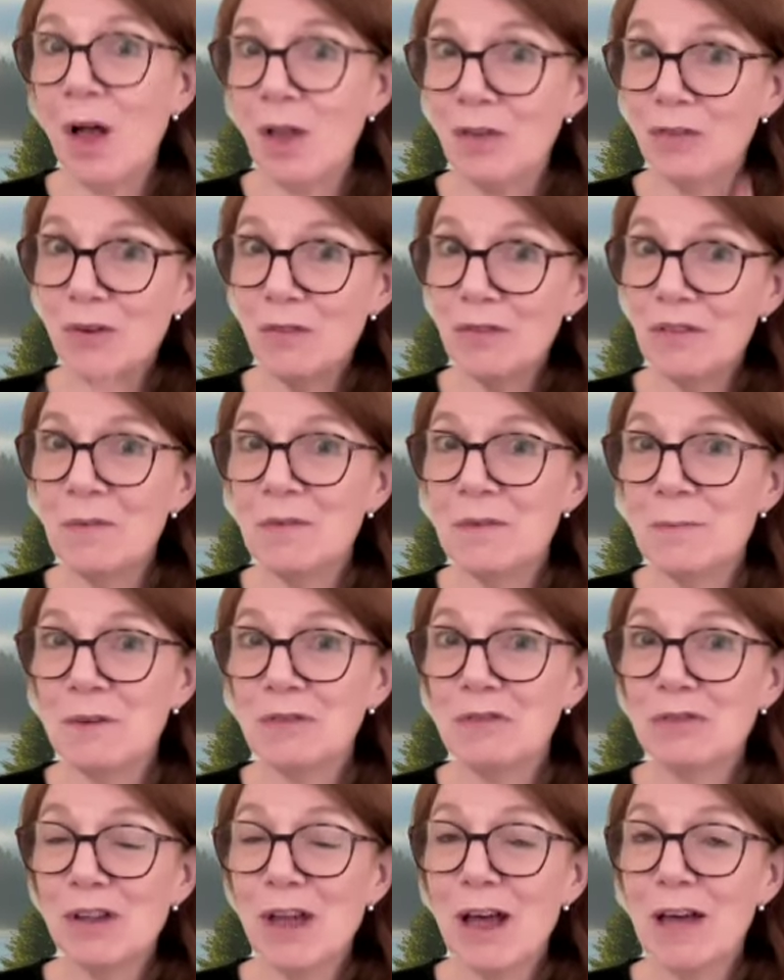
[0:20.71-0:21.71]
I also have some
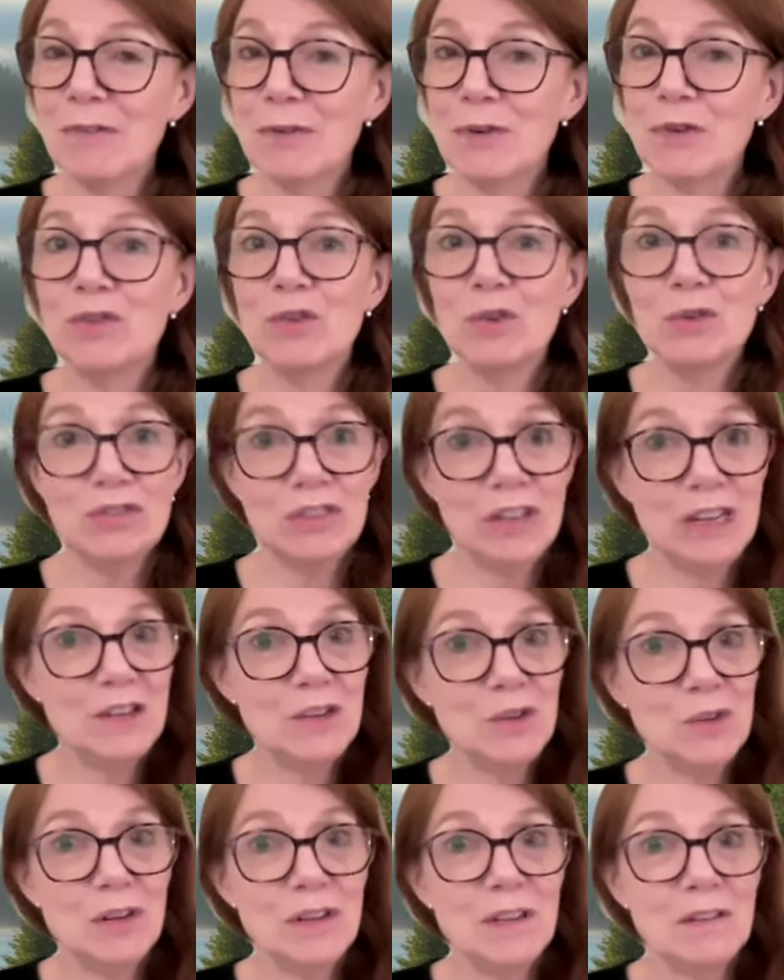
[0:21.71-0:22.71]
special offers, so stay
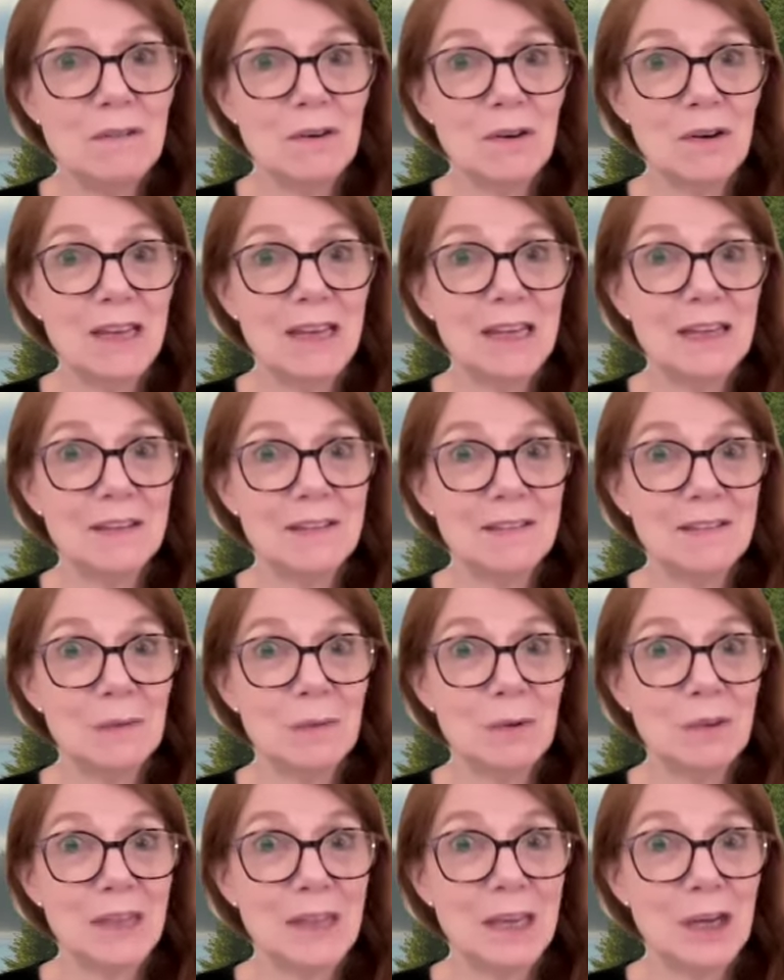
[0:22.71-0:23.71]
tuned to the very end to see
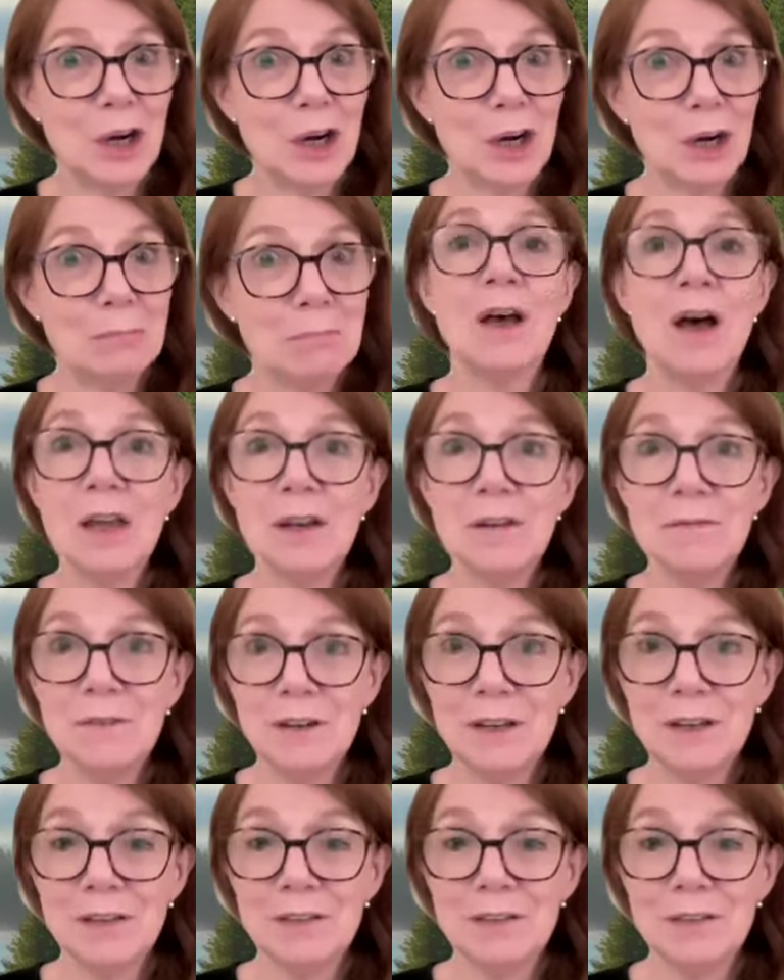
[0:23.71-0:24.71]
what they are.
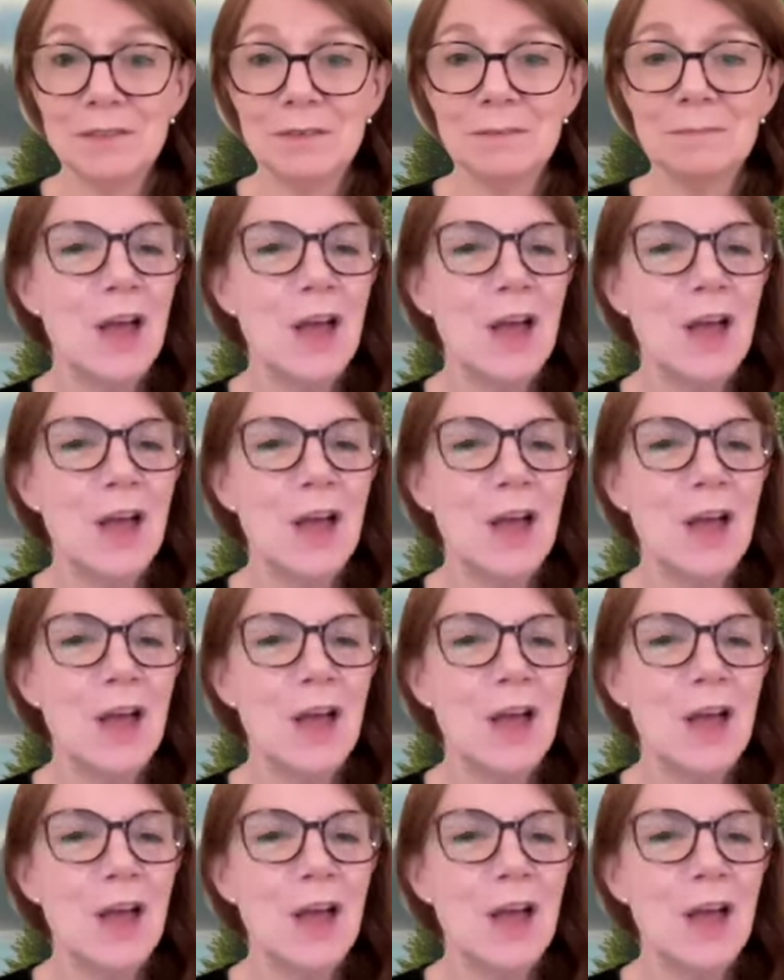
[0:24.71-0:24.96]
Confidence.